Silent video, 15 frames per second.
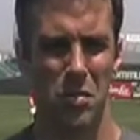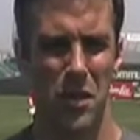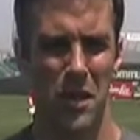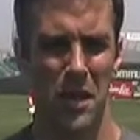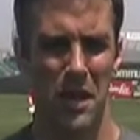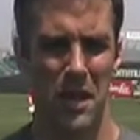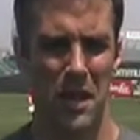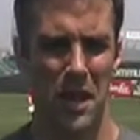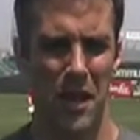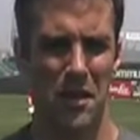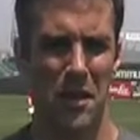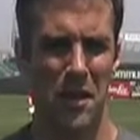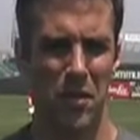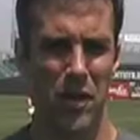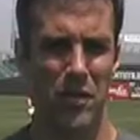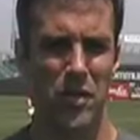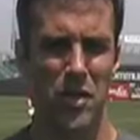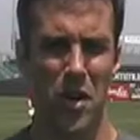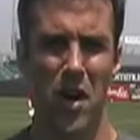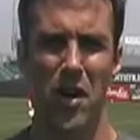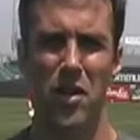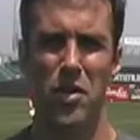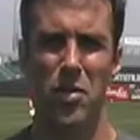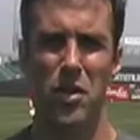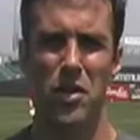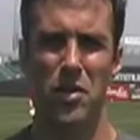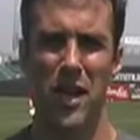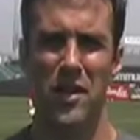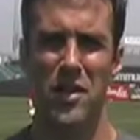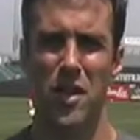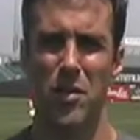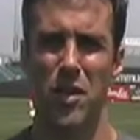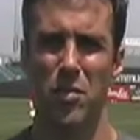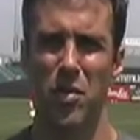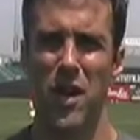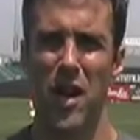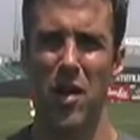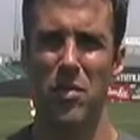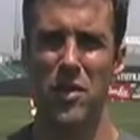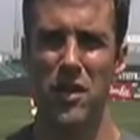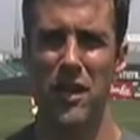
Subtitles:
But I think we've started to address some of the problems,